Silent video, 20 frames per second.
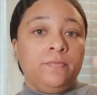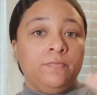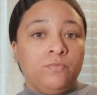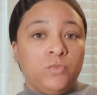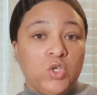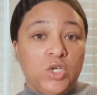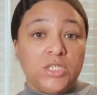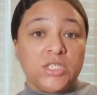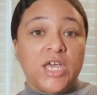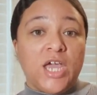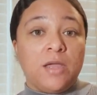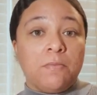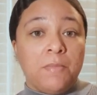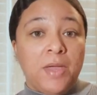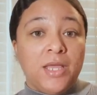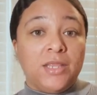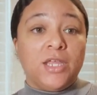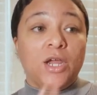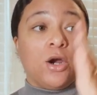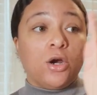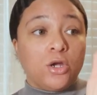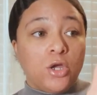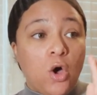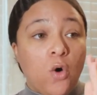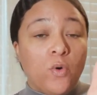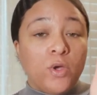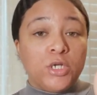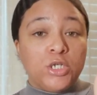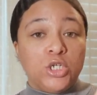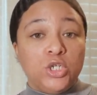just like men they're
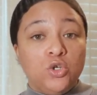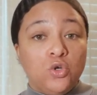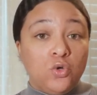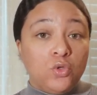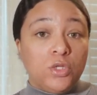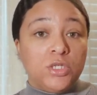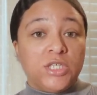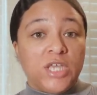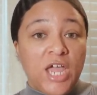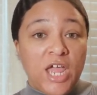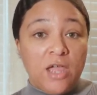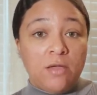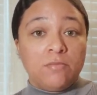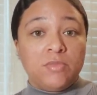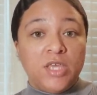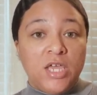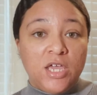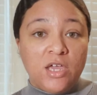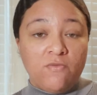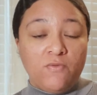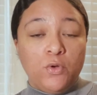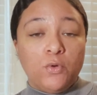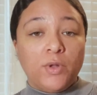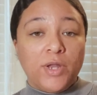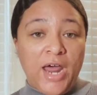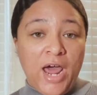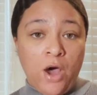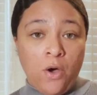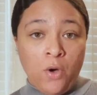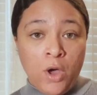going to do the same thing if you
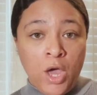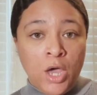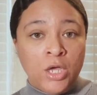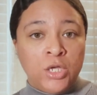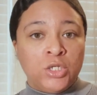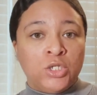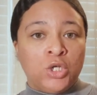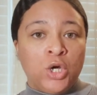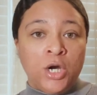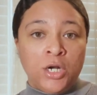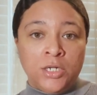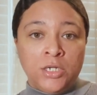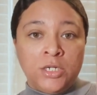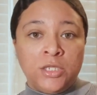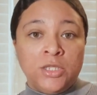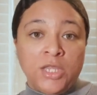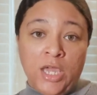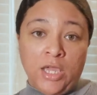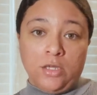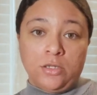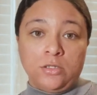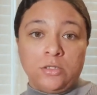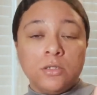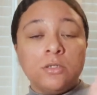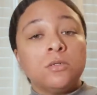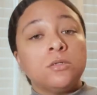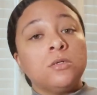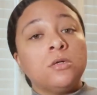allow certain things